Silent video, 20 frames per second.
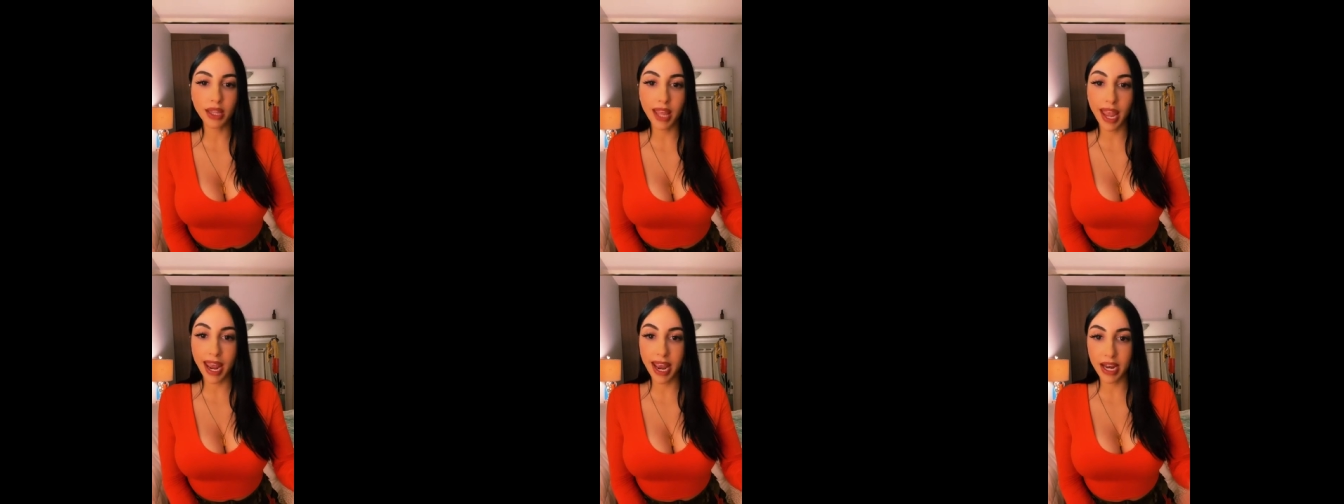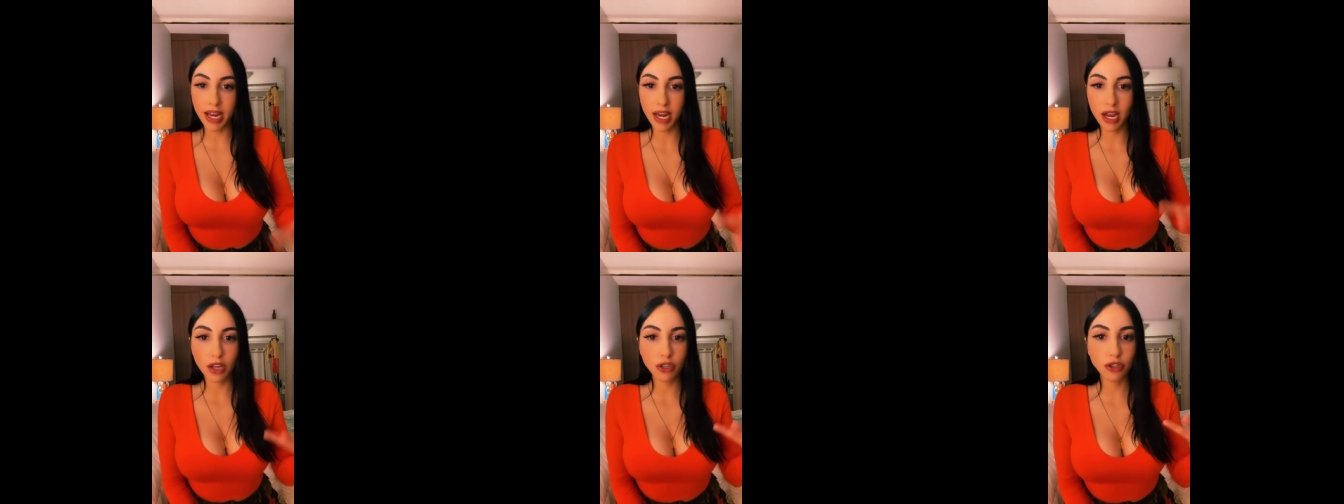
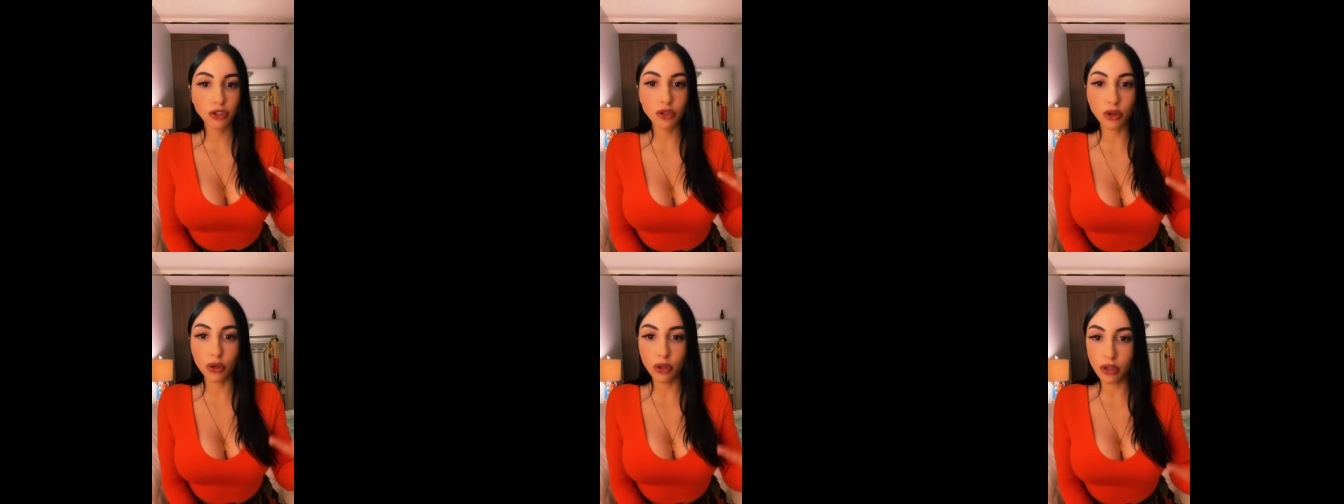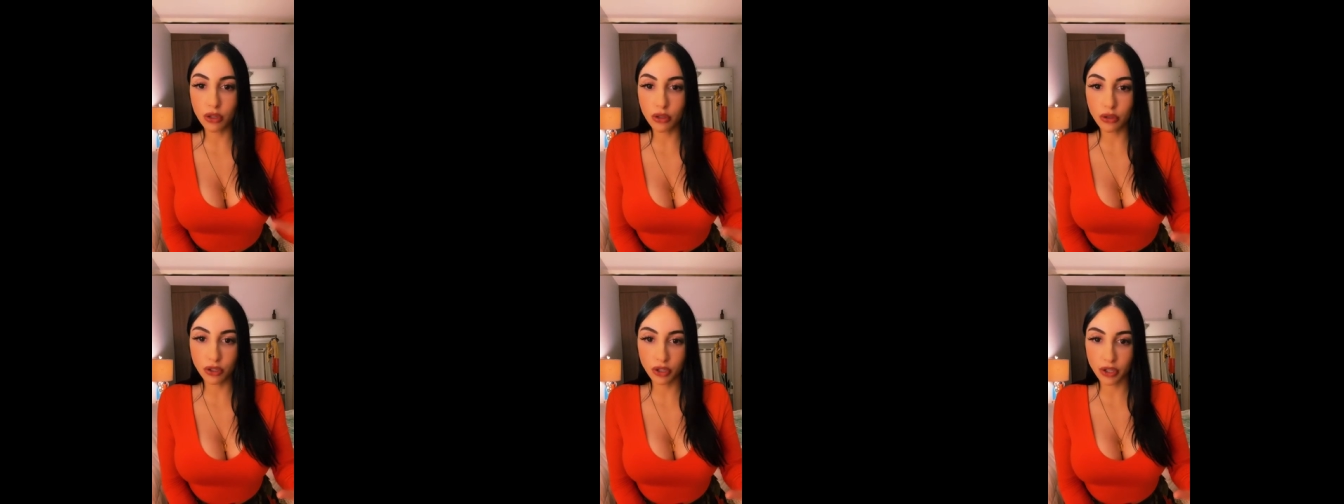Lane
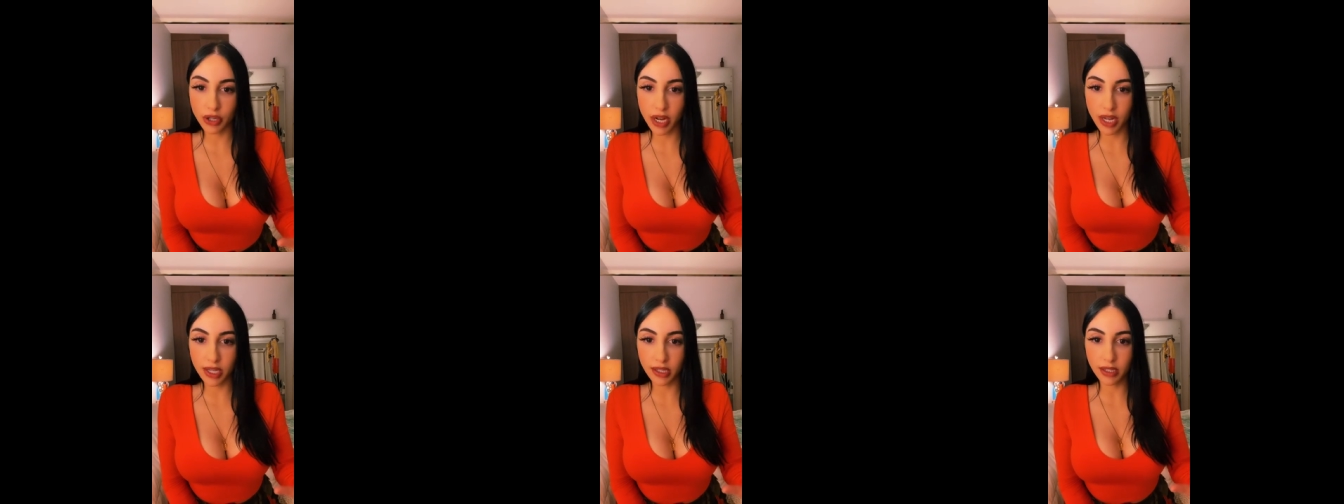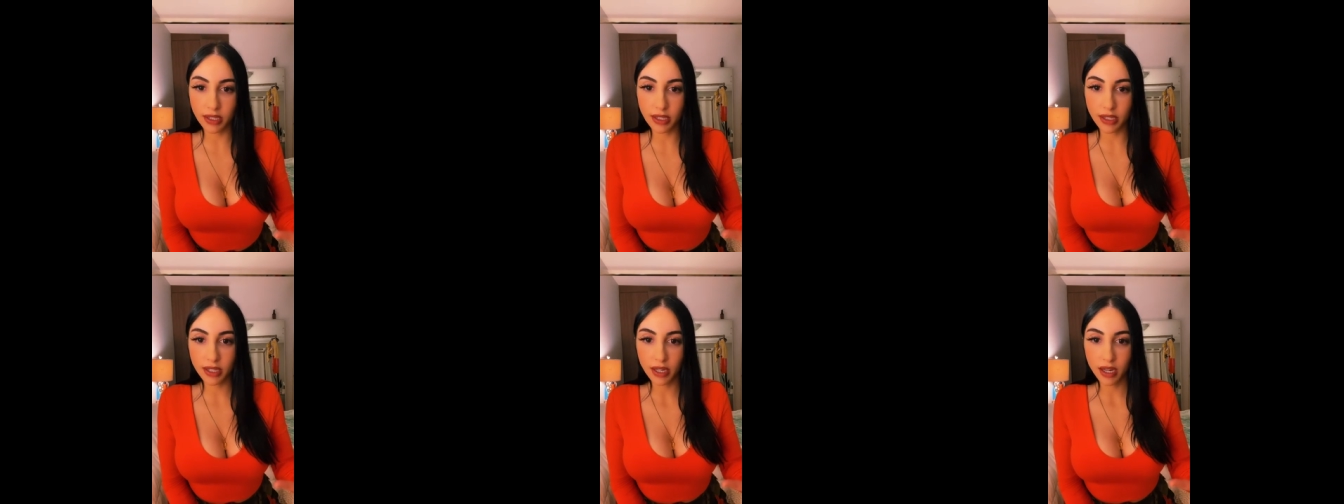
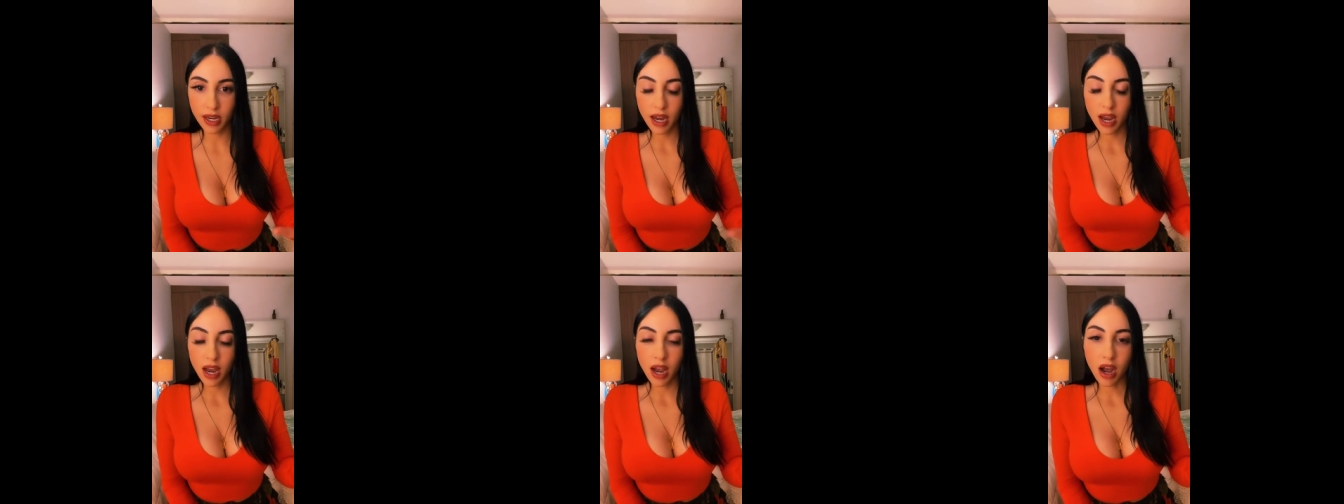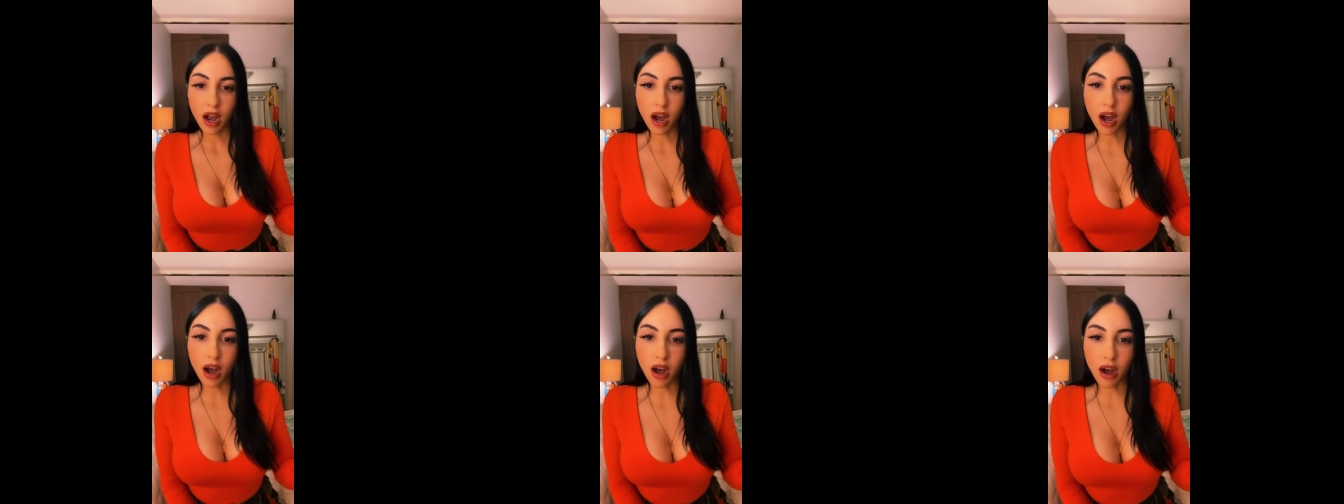Solutions,
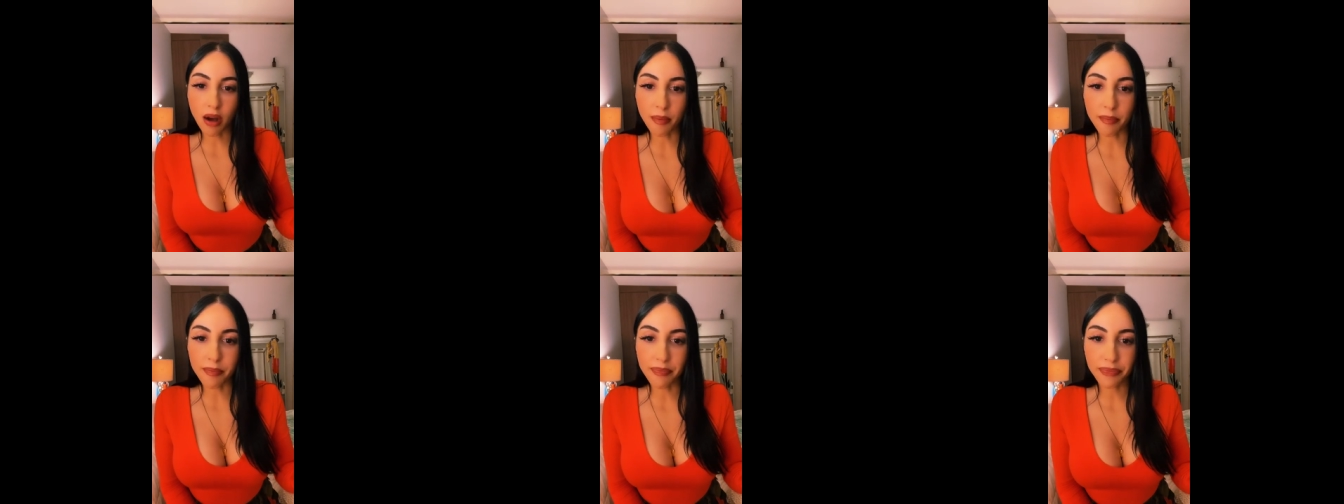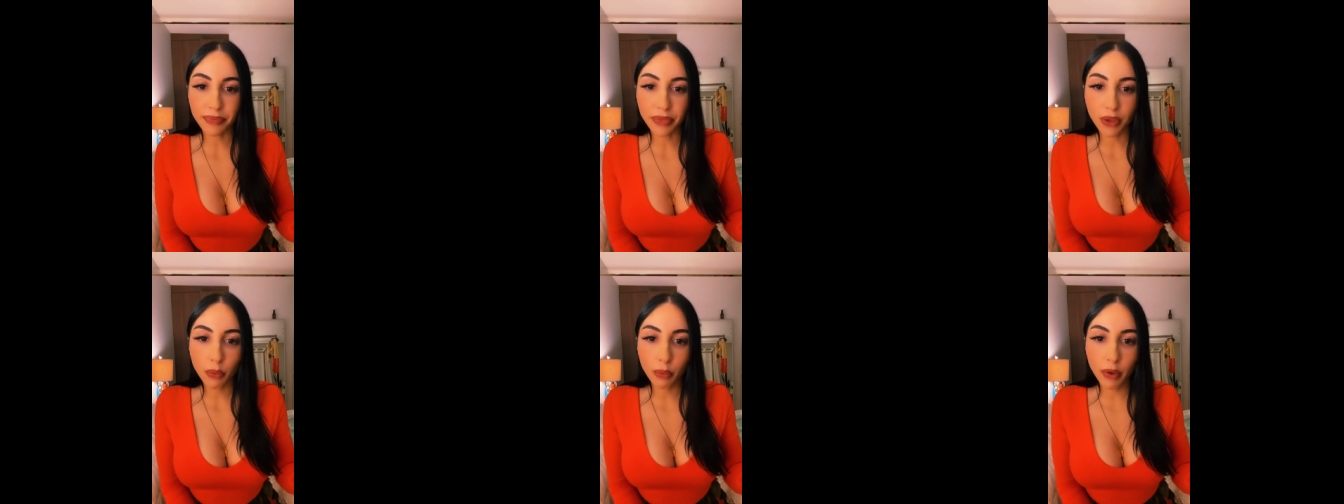
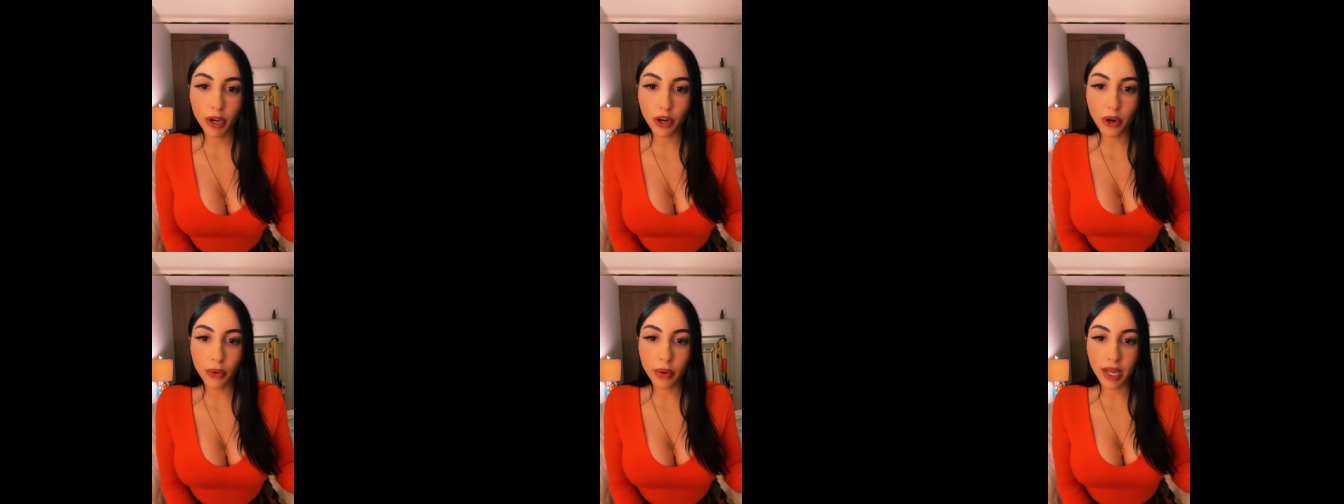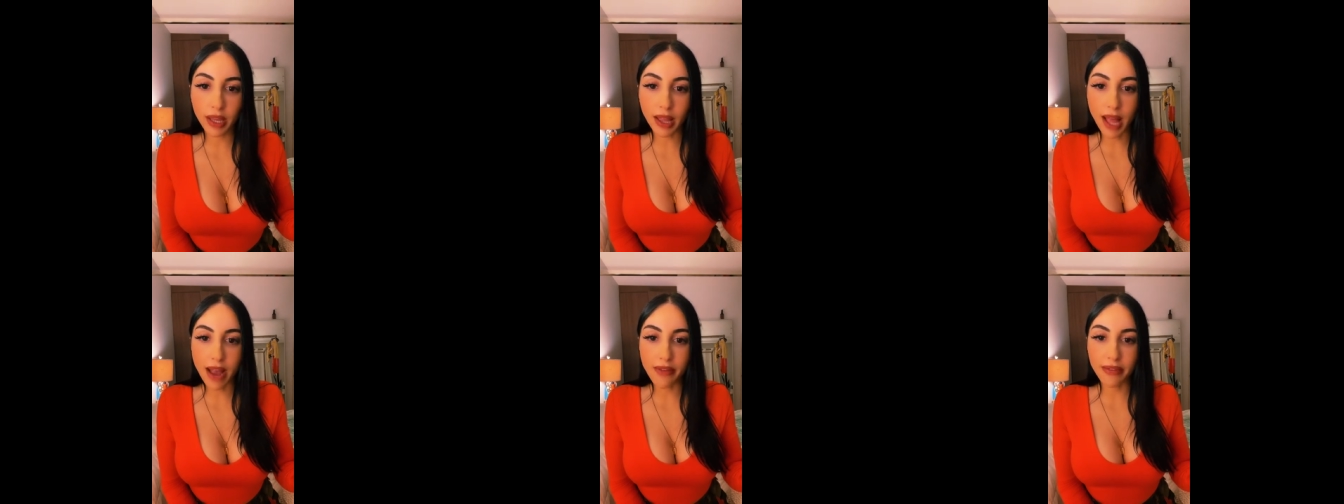we are
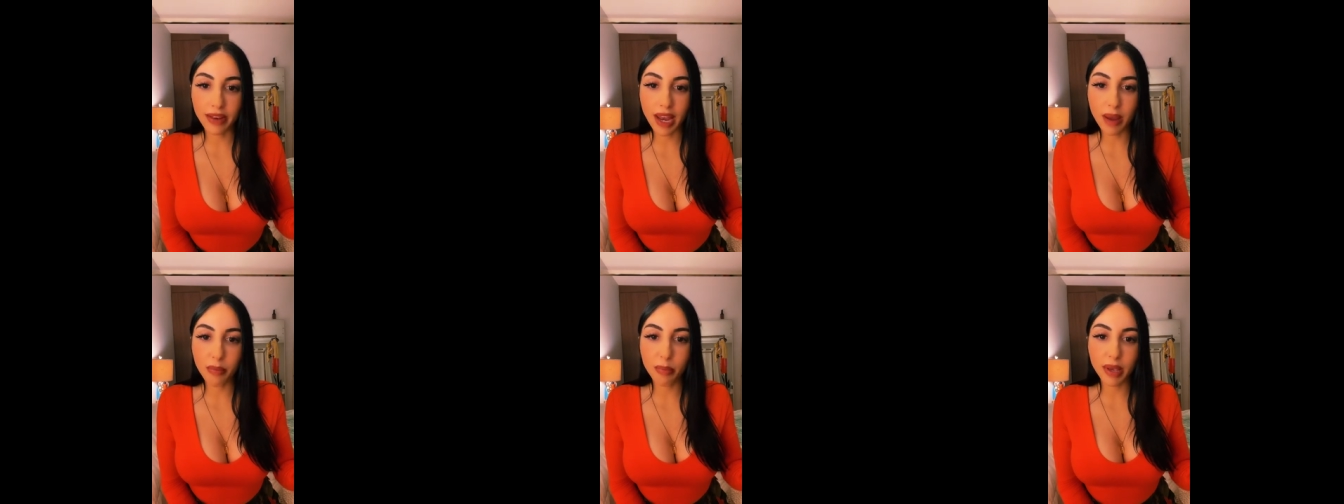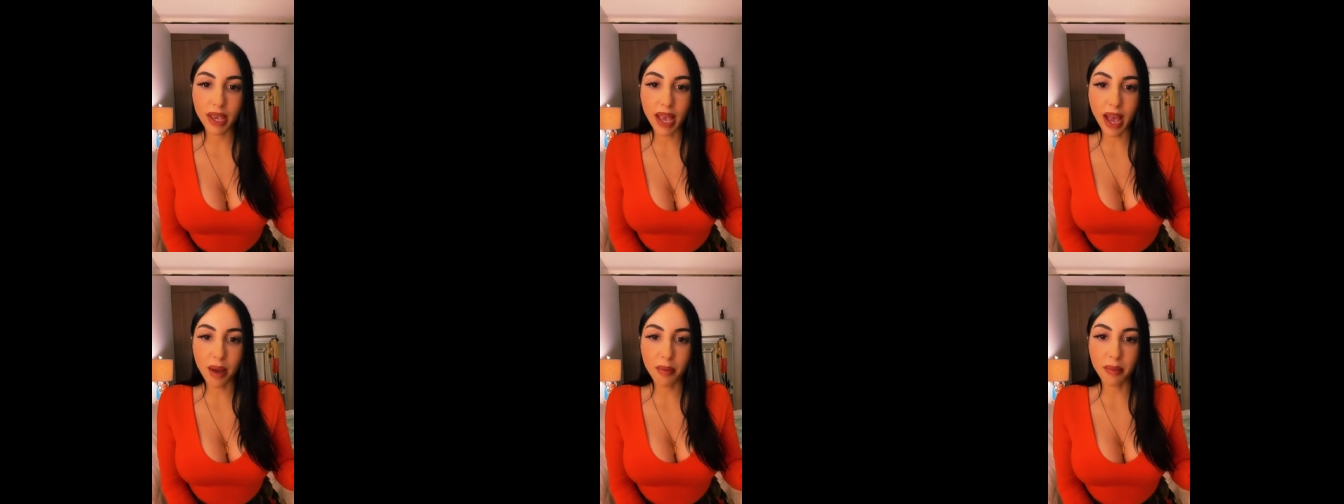going live at 8
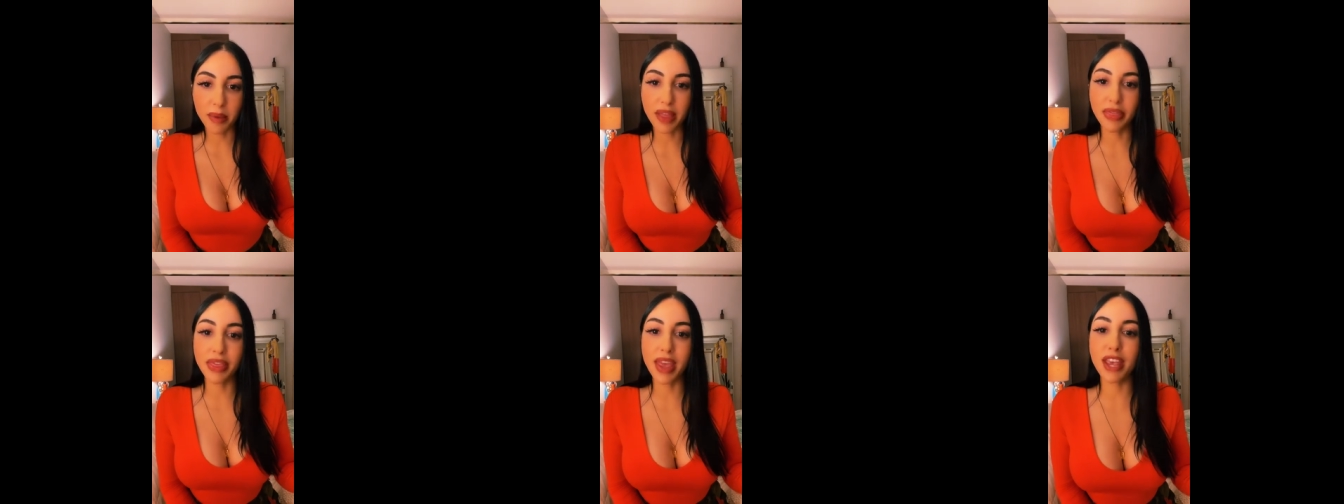p.m.